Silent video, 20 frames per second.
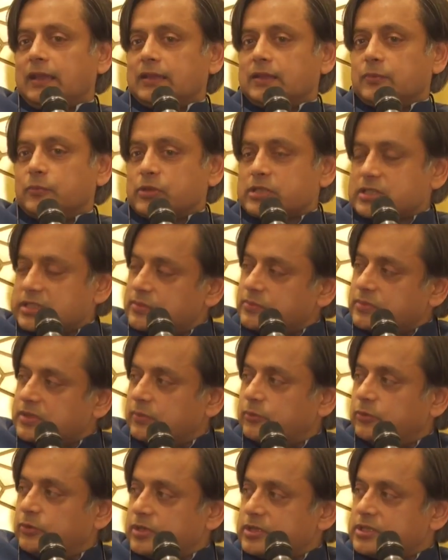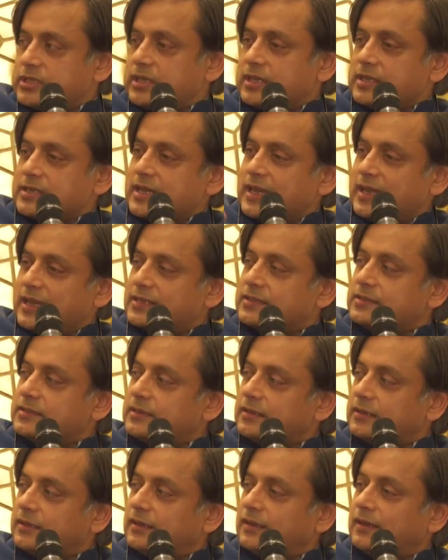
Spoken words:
the Muslim community has had